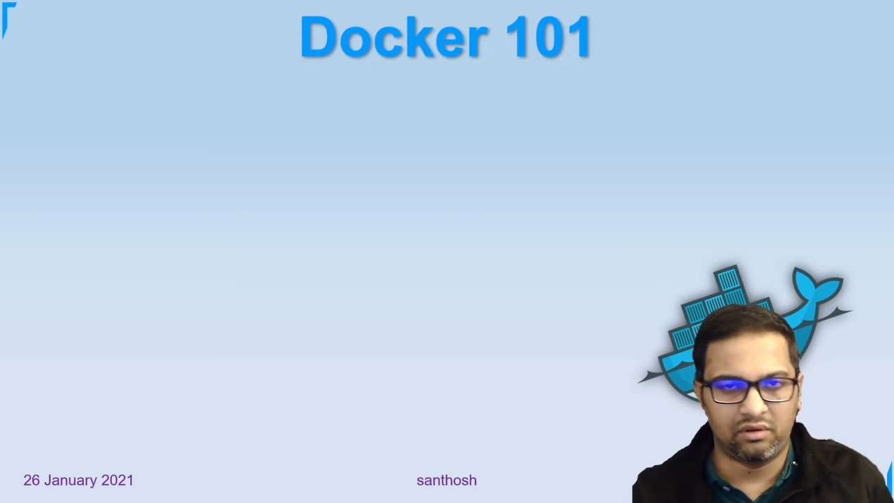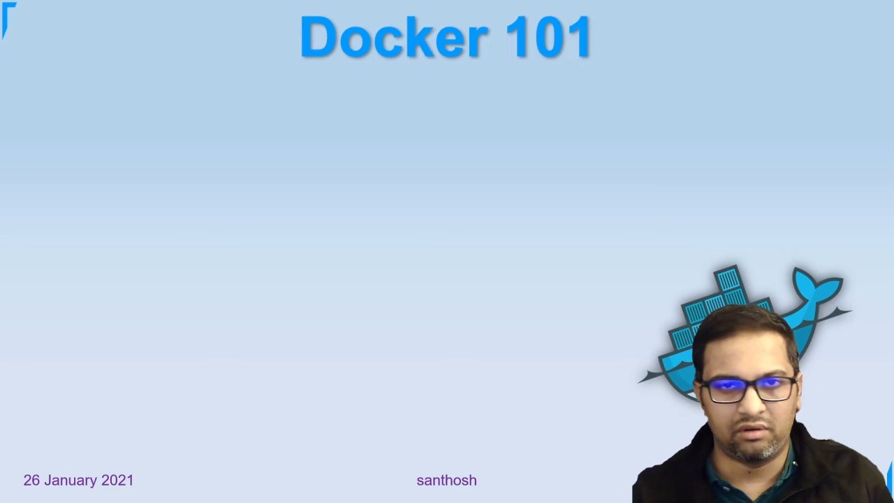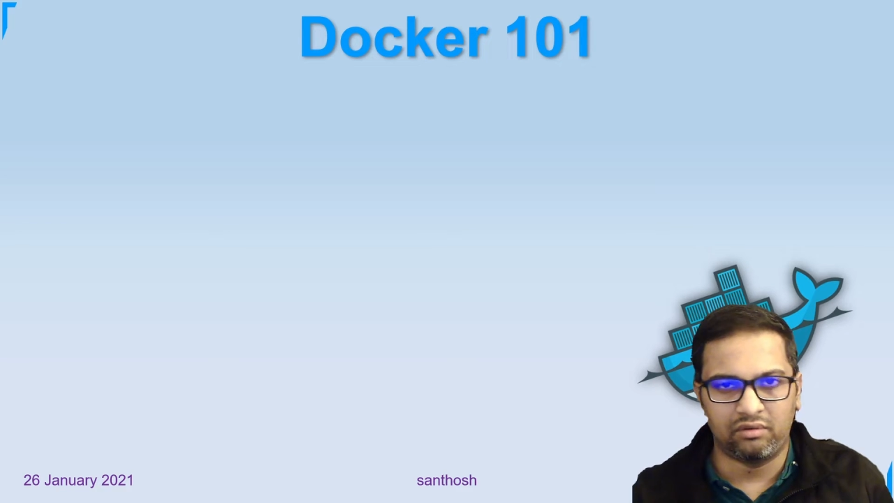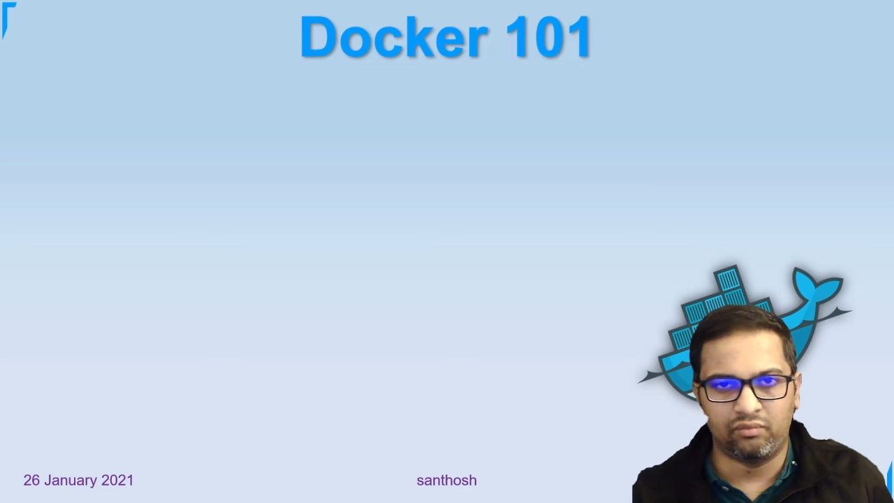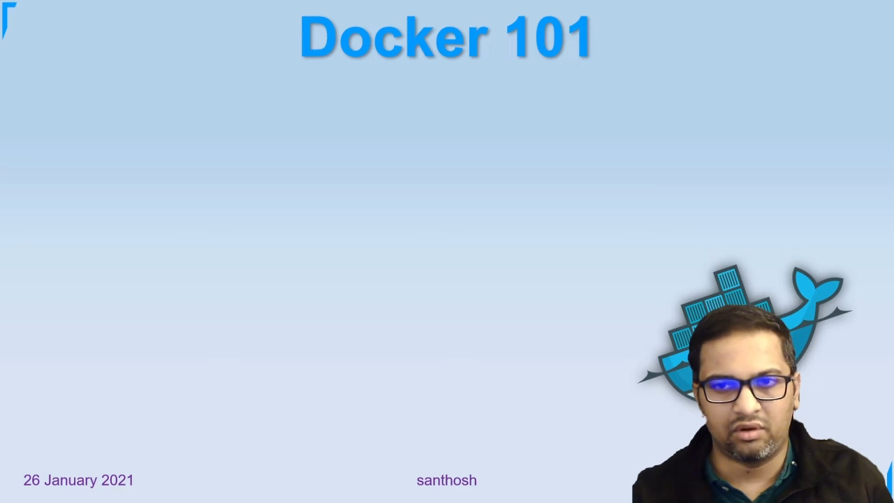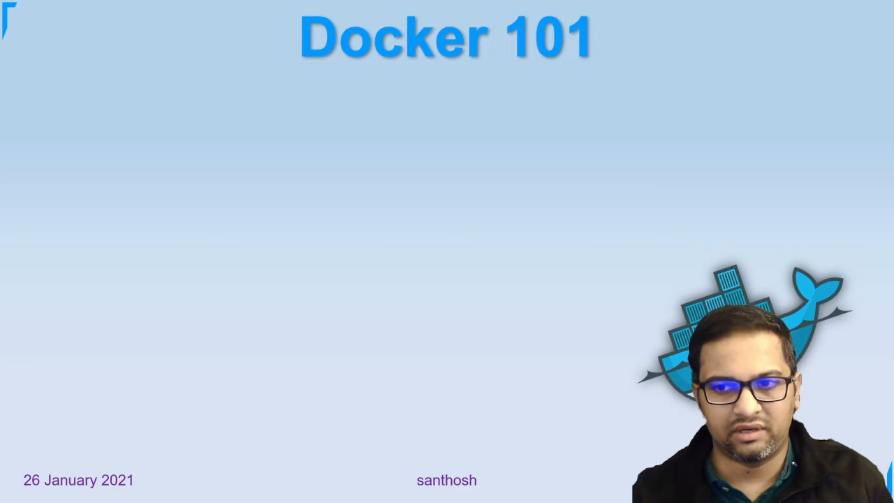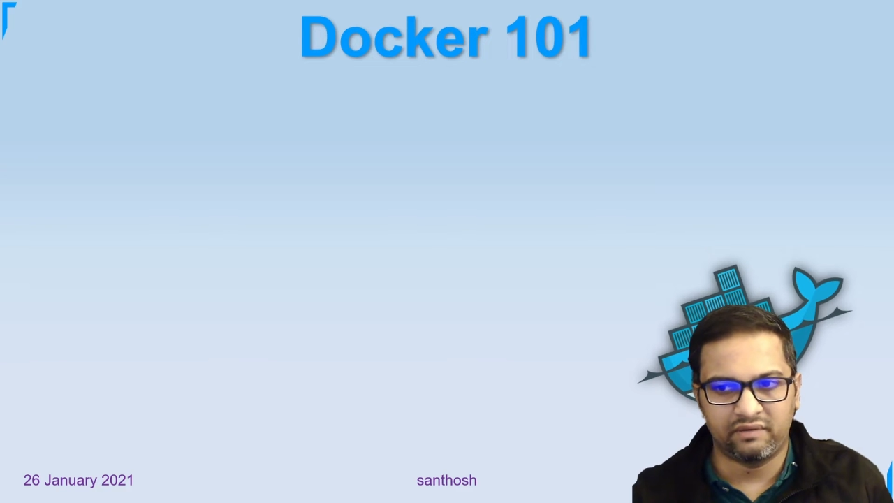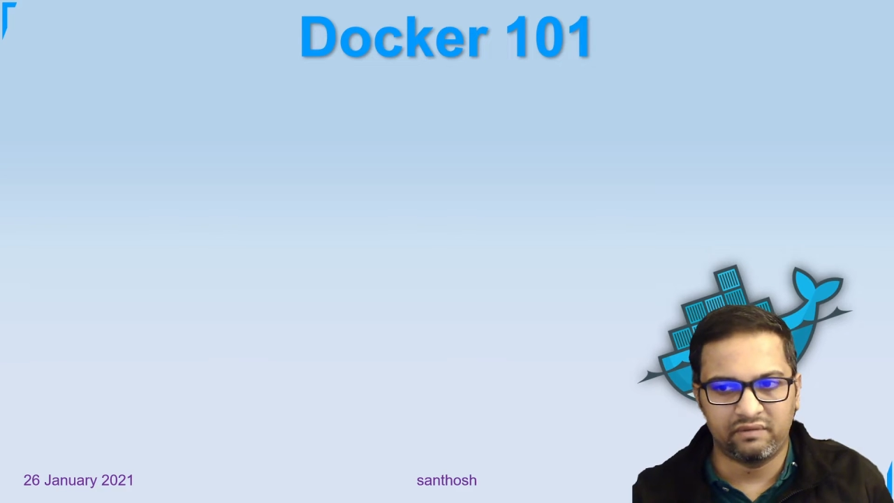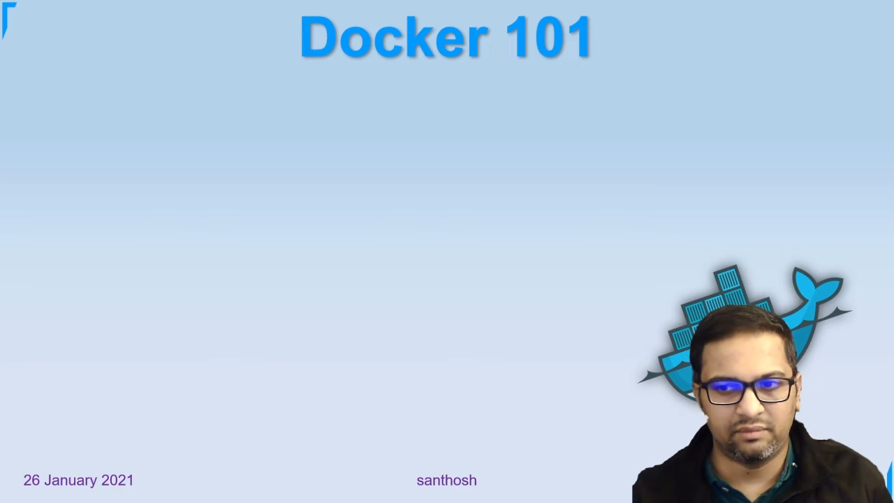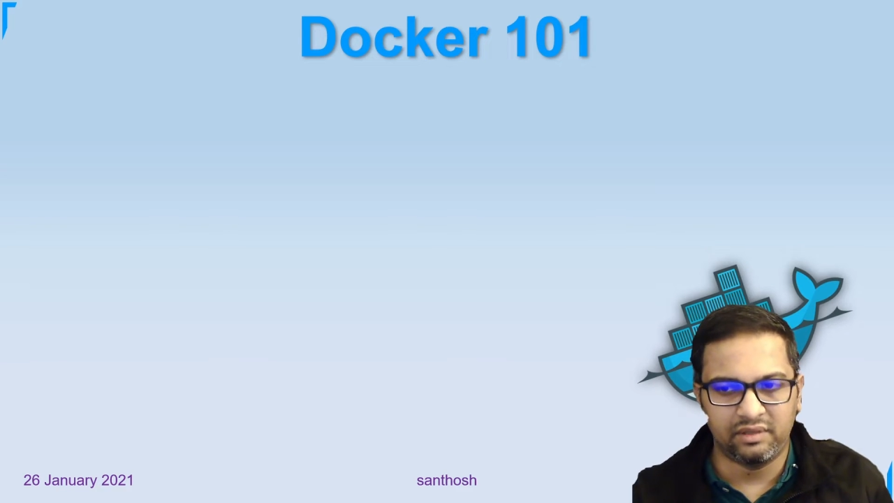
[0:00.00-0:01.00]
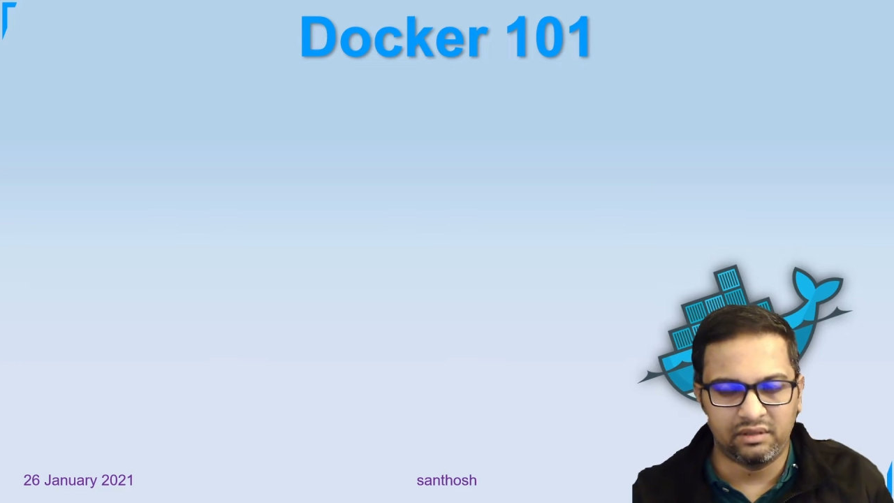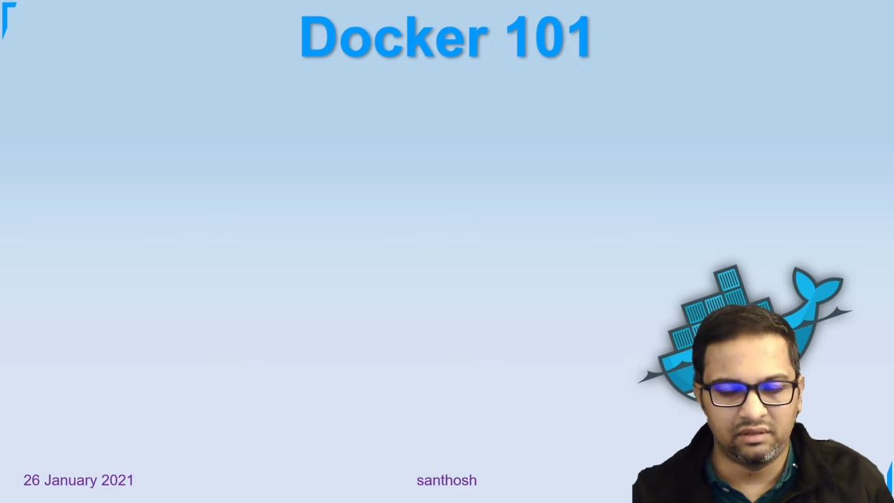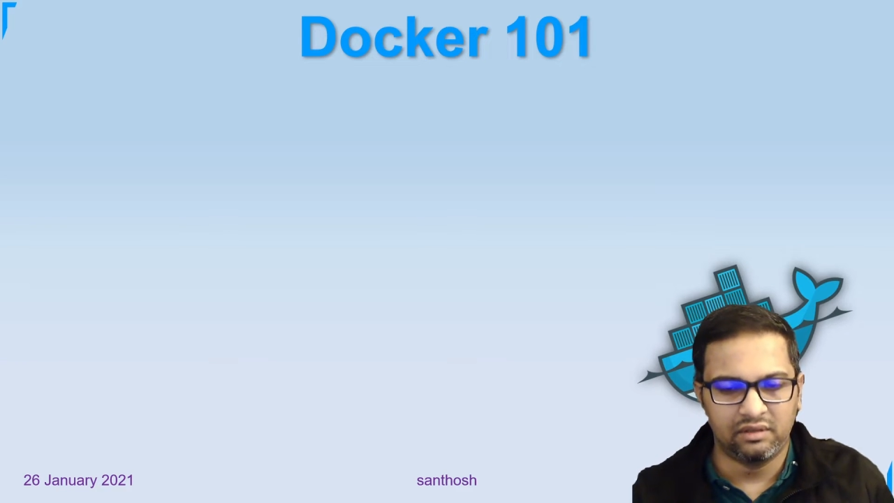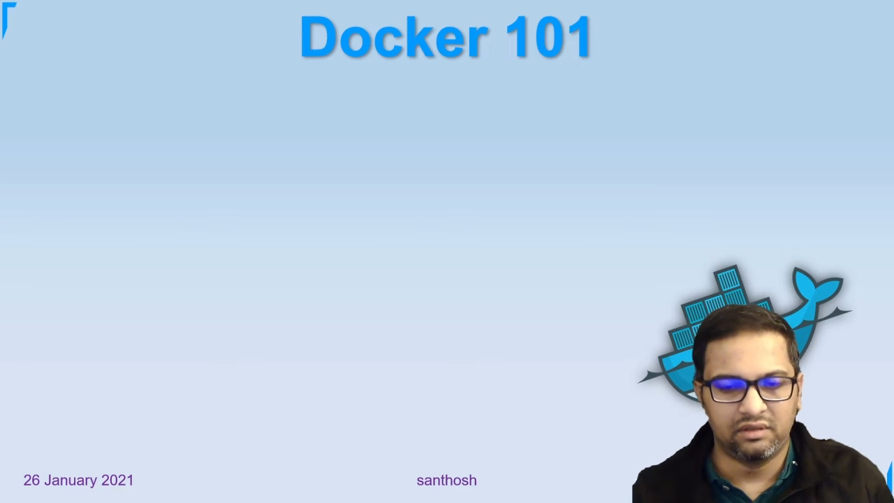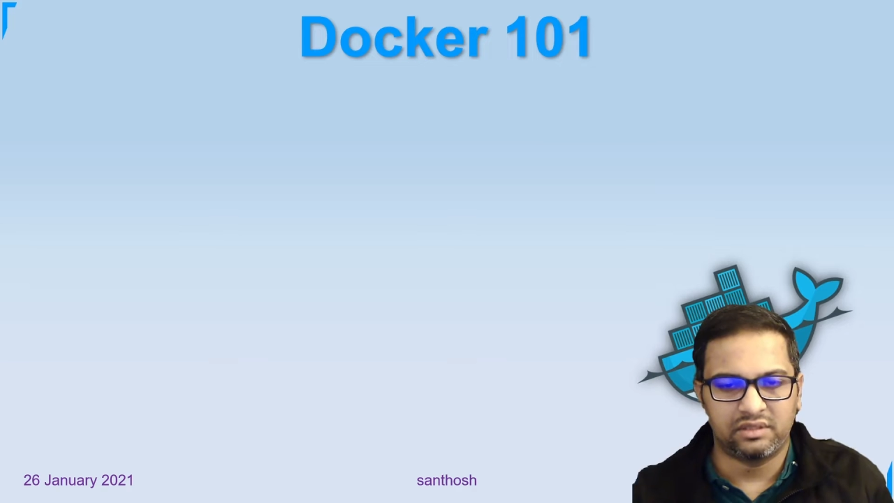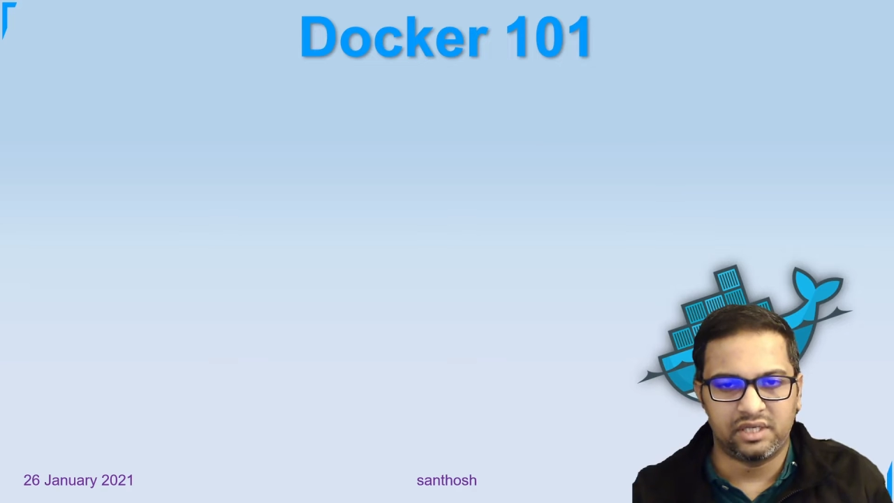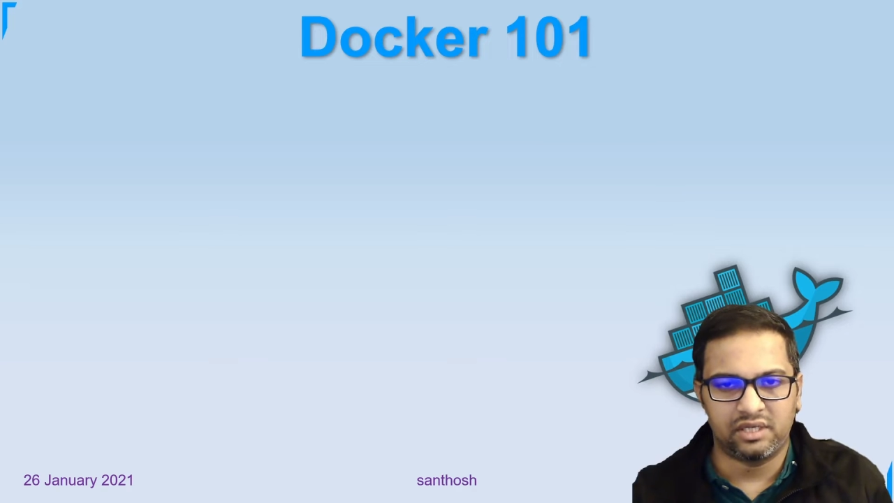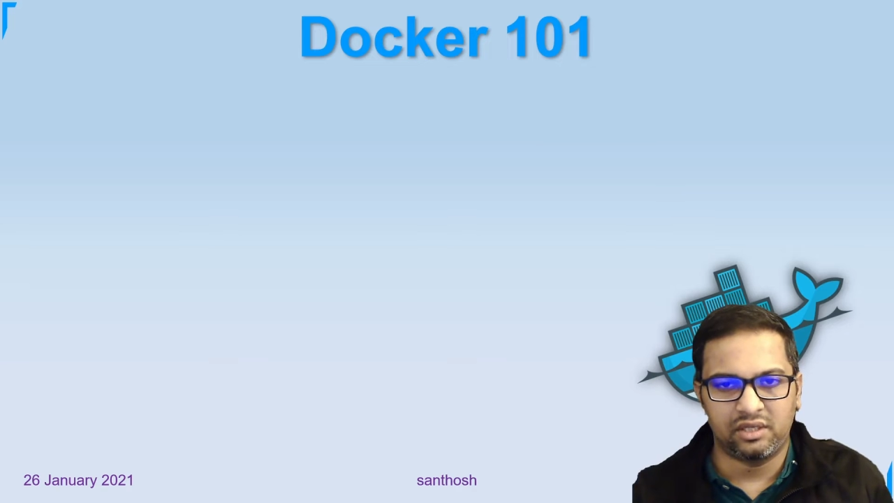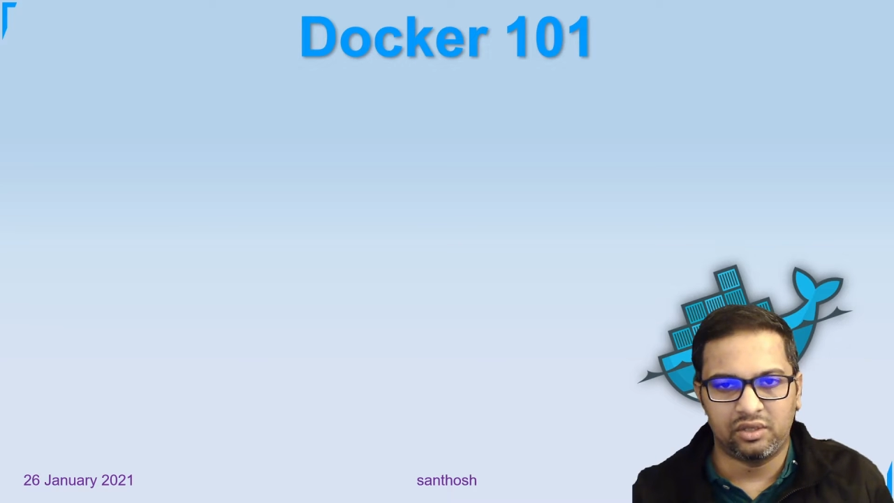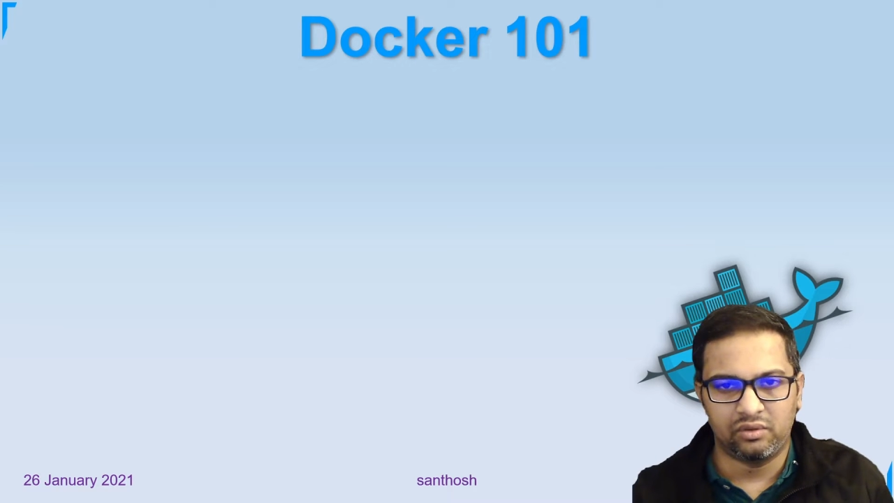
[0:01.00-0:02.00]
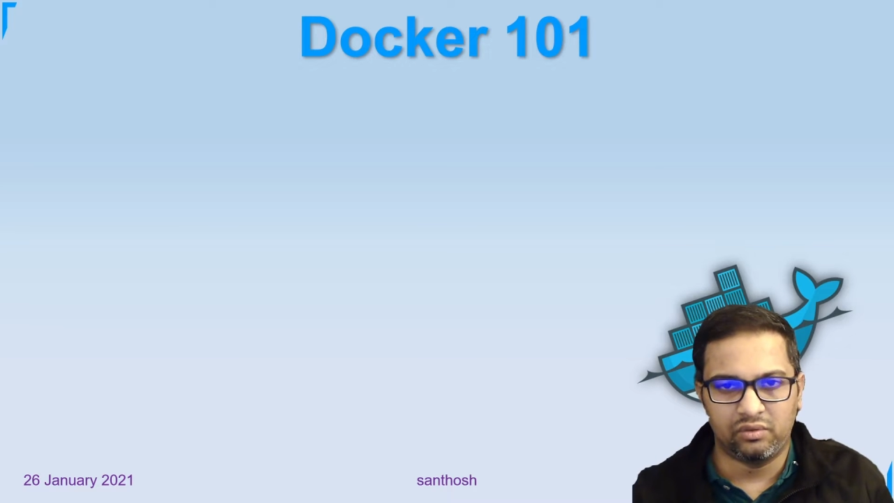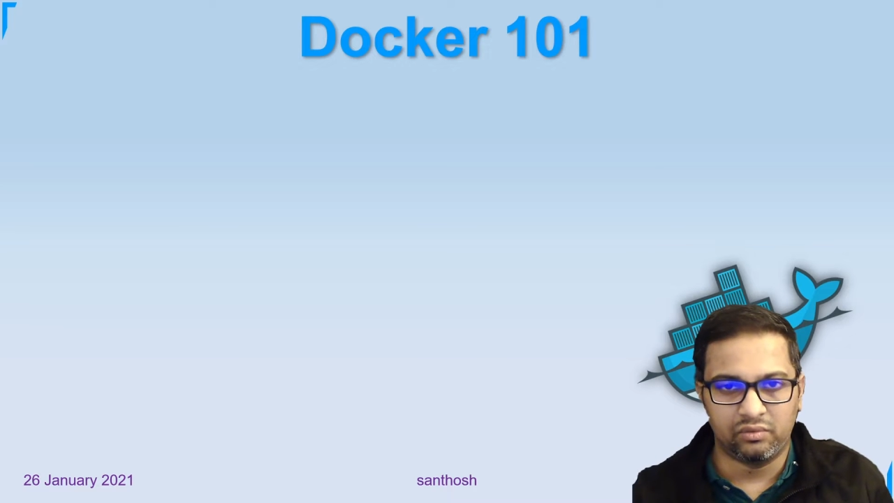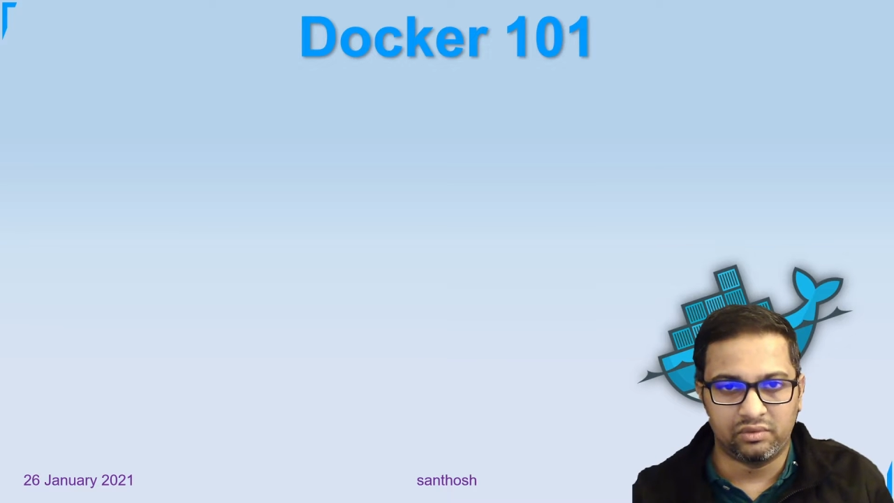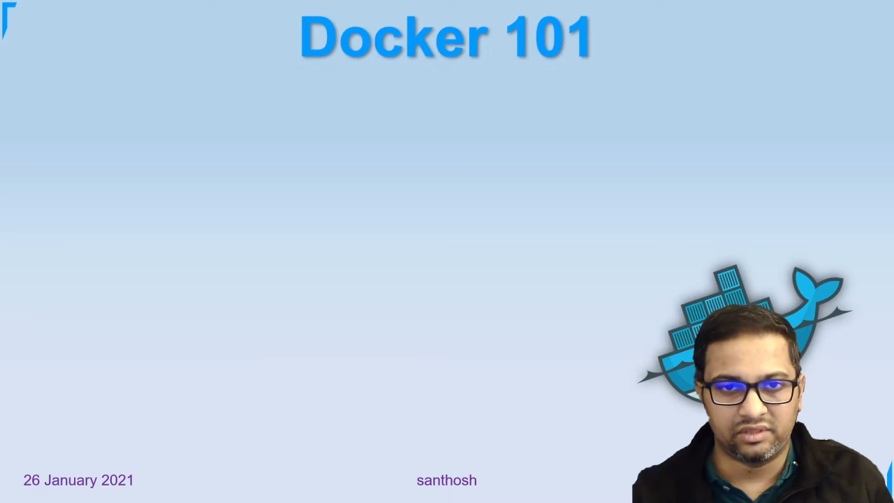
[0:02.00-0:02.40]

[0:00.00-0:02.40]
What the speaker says: on what I will be sharing